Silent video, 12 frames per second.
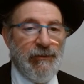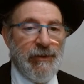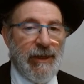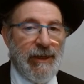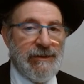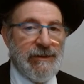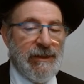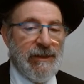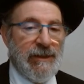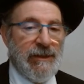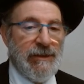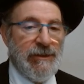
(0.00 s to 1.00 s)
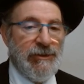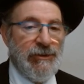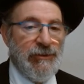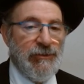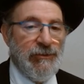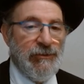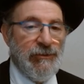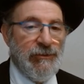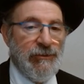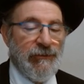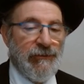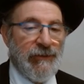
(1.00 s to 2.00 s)
we add a
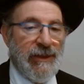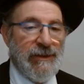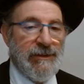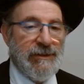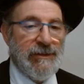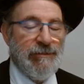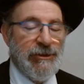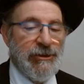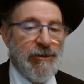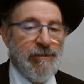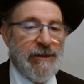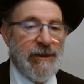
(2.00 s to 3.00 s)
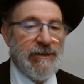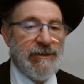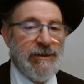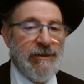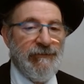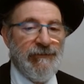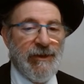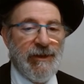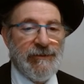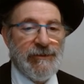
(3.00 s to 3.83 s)
new threat, bishop takes e5.